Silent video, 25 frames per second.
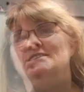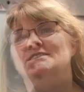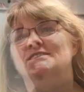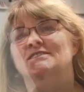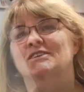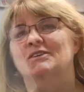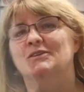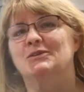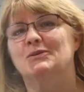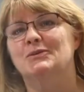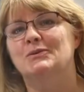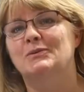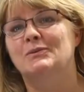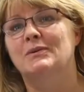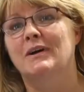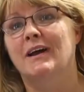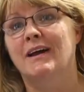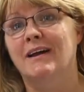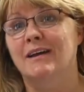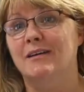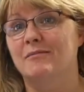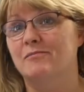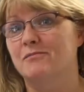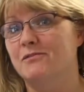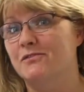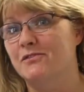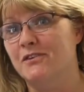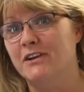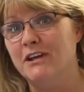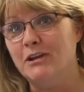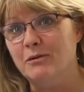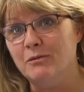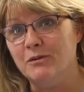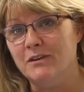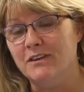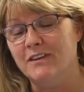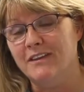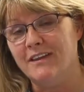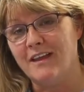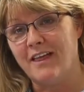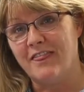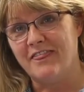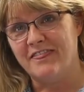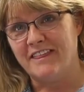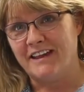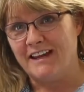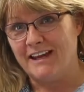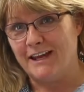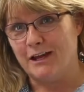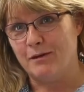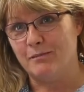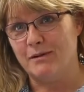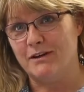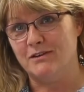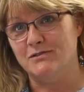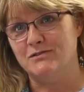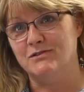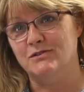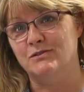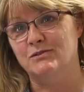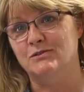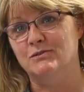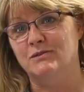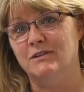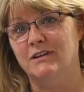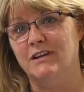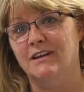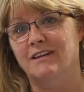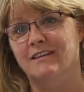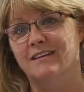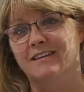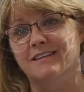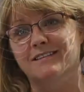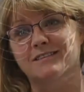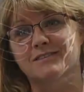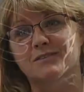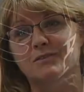So for anyone thinking about doing this